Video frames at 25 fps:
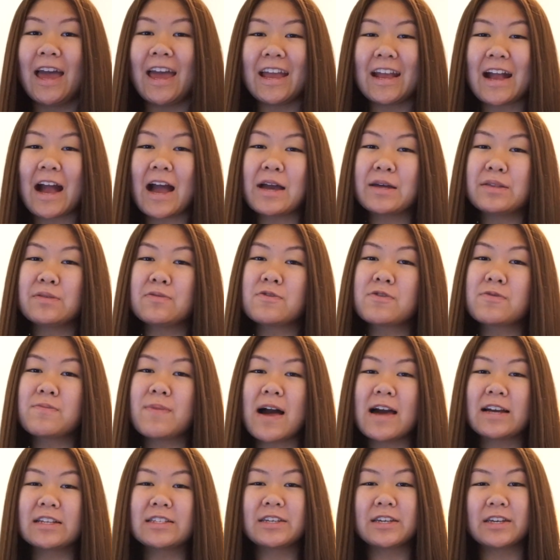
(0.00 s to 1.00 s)
Hey guys, welcome
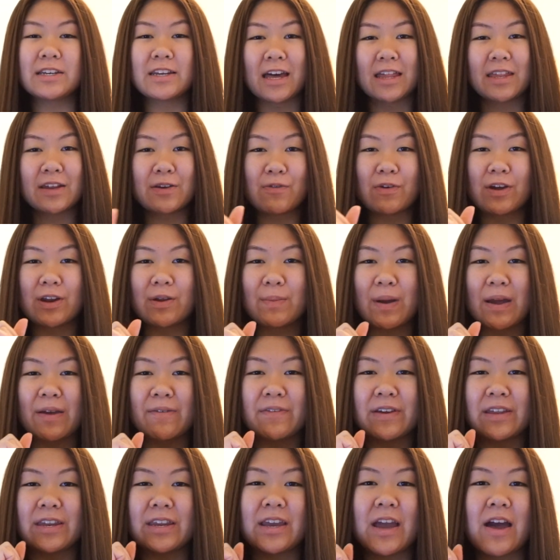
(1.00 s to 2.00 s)
back to another one of my
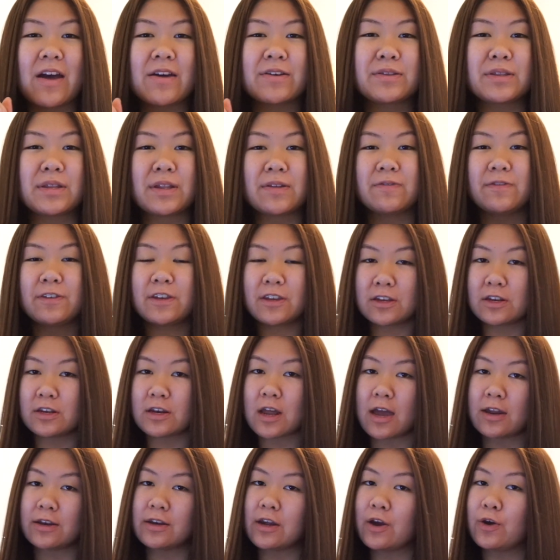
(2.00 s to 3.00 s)
videos. If you do
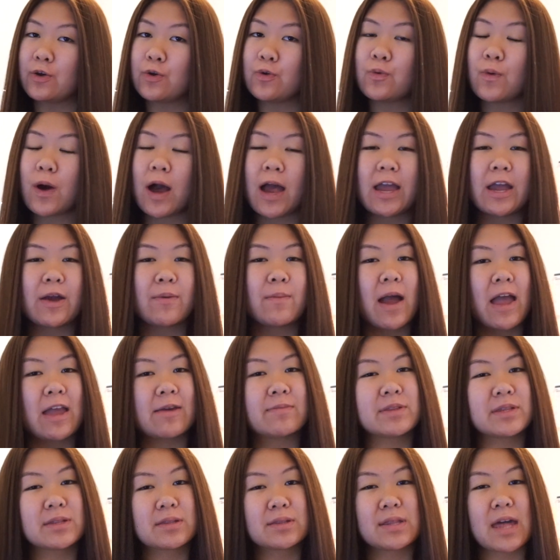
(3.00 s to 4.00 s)
not know who I am,
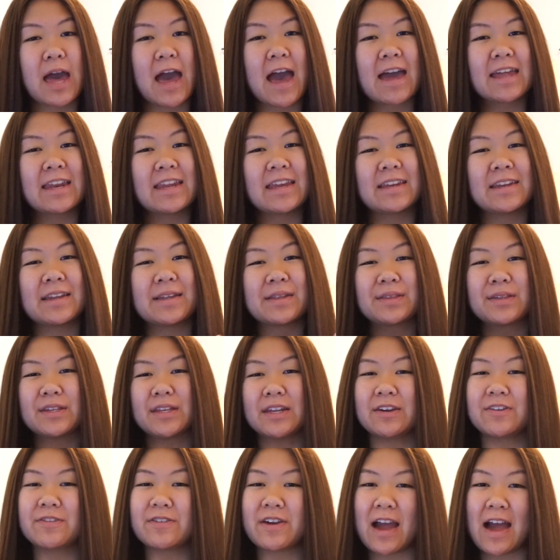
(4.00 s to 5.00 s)
I'm Soksan and this is
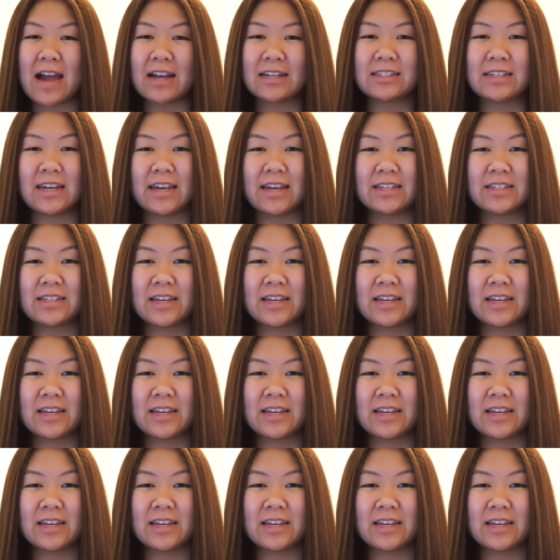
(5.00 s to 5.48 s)
the React Teng